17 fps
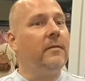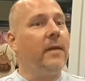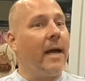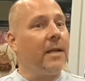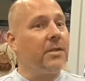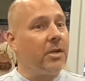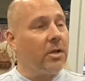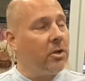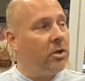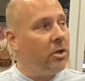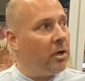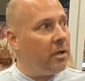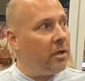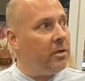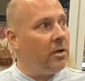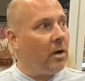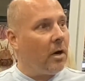That's a
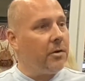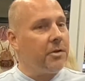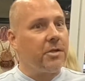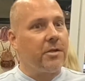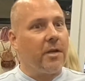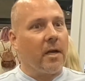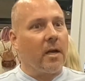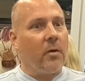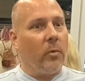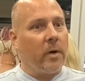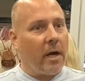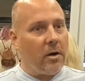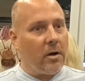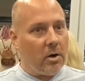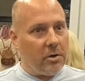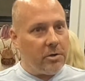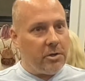good yardstick. When I
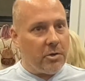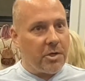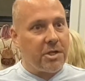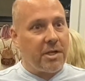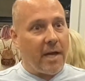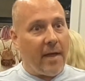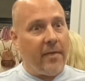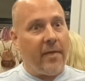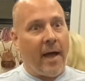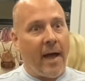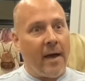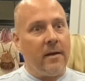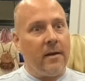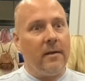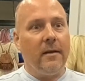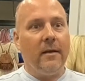heard you say that